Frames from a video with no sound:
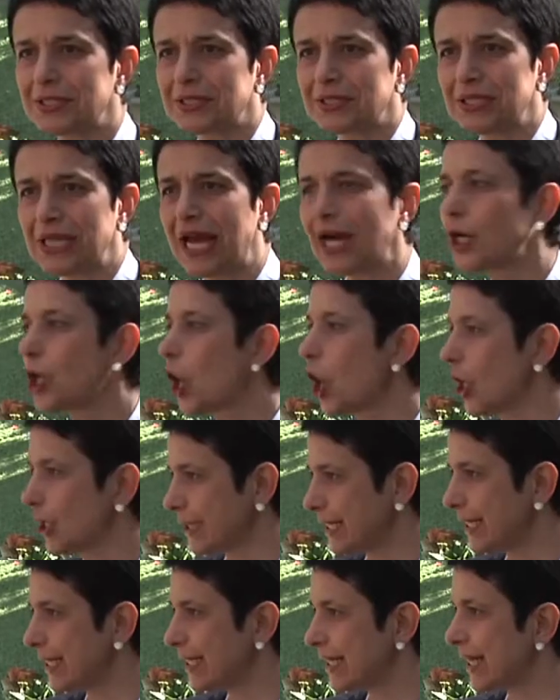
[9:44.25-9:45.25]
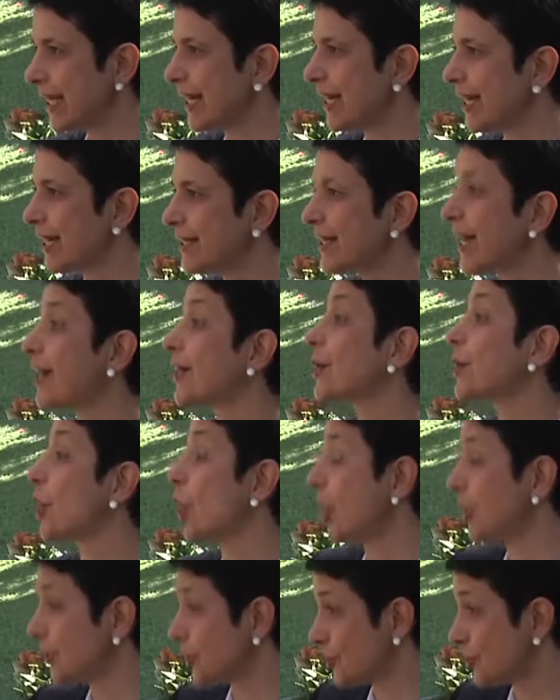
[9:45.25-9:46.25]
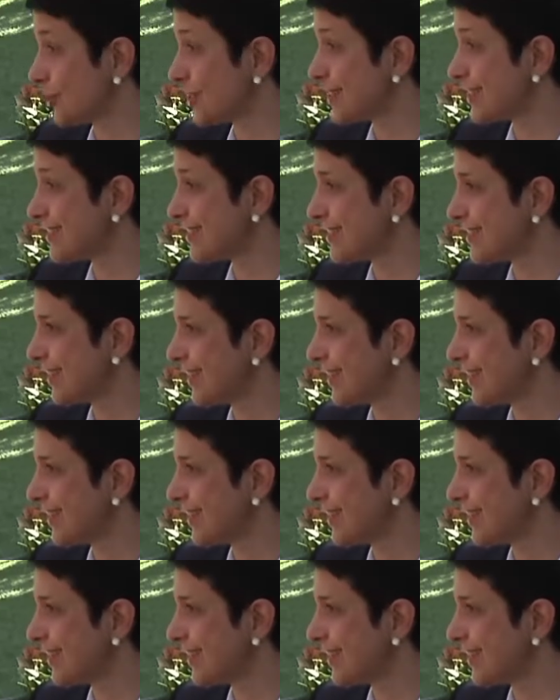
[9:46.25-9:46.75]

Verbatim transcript: young colleague, an archaeologist,